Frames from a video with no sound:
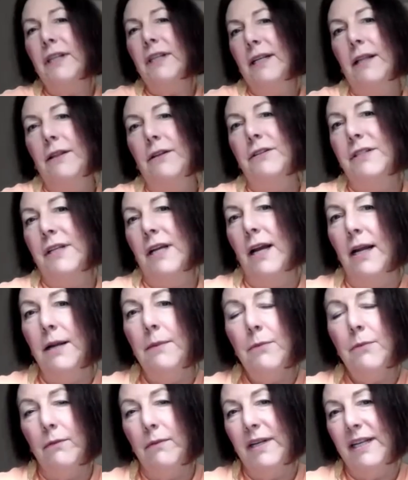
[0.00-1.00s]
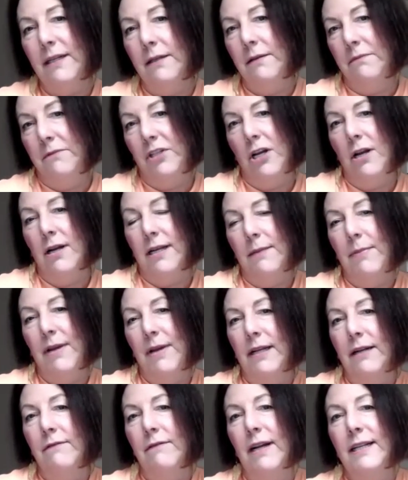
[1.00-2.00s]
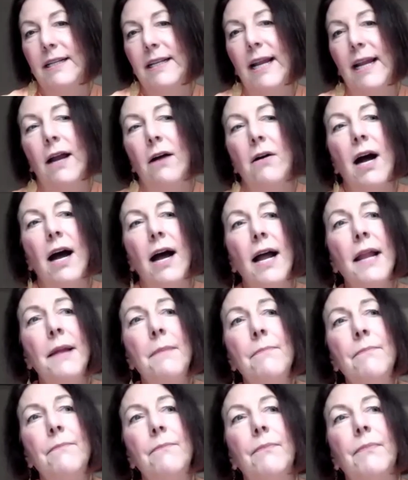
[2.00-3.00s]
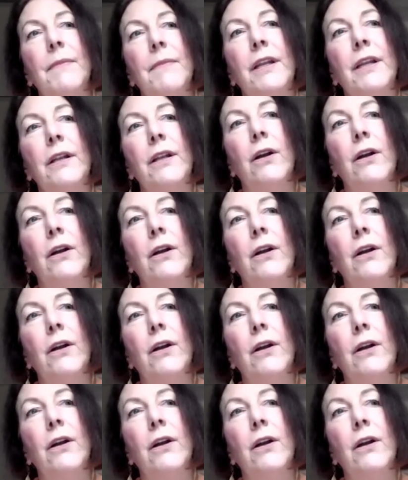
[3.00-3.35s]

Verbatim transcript: it another time or we can talk about it right now. You